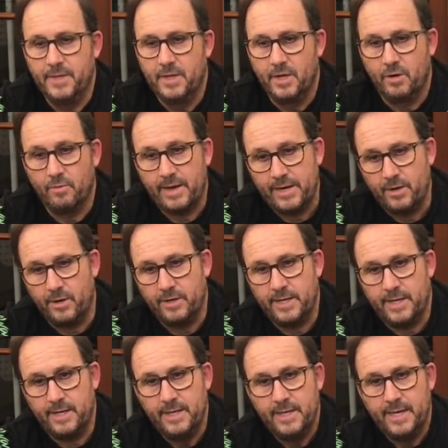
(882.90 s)
Great
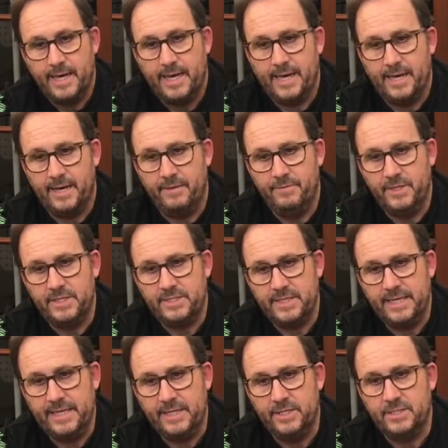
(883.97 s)
honor. This
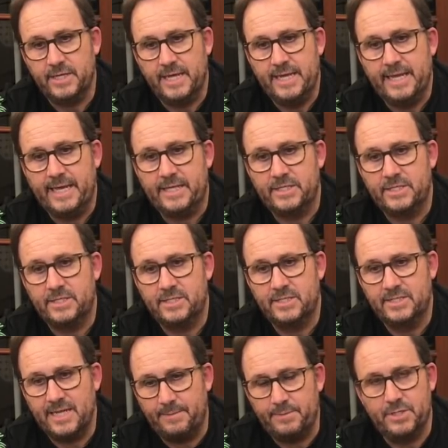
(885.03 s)
is an
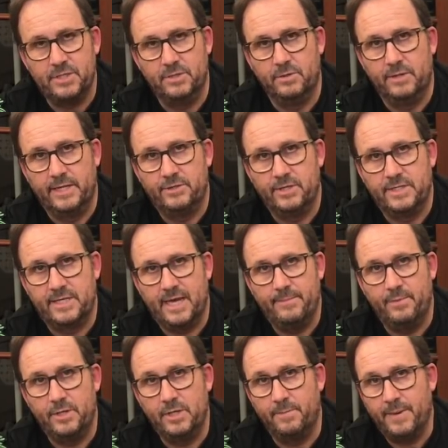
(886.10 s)
exceptional electric
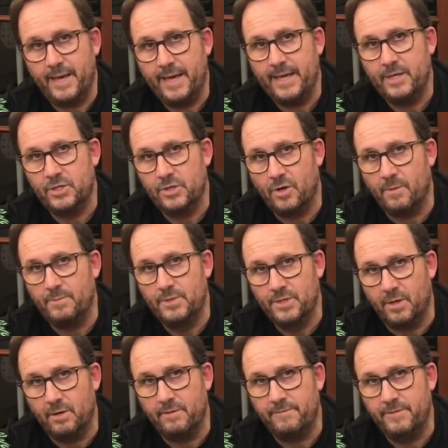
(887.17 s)
skateboard. You're paying top
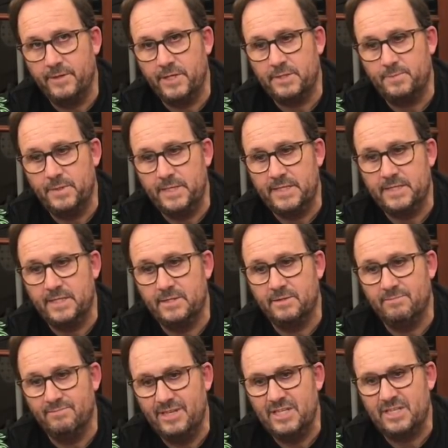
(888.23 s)
dollar for this, but
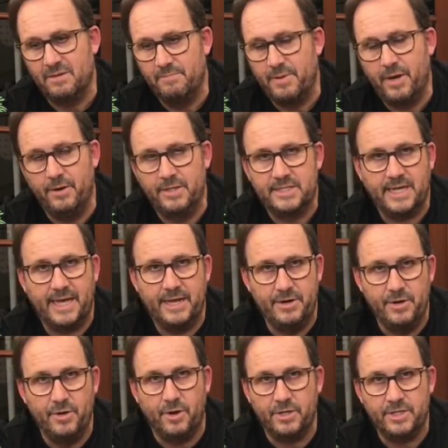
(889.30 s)
these components are
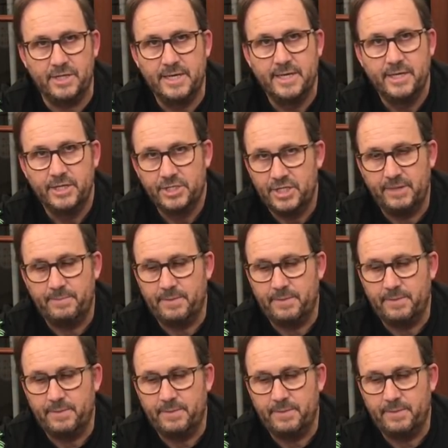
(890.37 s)
not cheap